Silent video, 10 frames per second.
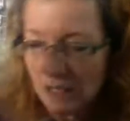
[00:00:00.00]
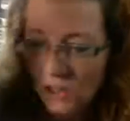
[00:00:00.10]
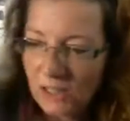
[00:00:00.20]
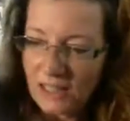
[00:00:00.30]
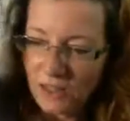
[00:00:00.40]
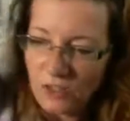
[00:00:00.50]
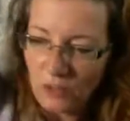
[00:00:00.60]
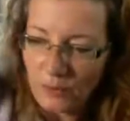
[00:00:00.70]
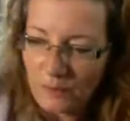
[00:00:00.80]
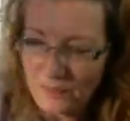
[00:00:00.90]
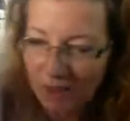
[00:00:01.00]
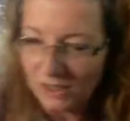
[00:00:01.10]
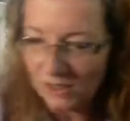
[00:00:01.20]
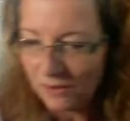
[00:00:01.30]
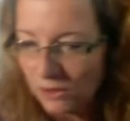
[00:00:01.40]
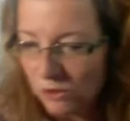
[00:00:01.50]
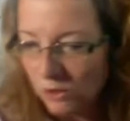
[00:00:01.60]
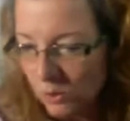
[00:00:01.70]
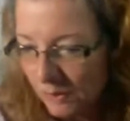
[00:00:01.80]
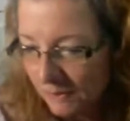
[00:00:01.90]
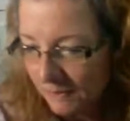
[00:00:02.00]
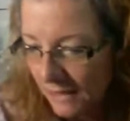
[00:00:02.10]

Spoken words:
Okay, here's another one. Let's see if I can do this one.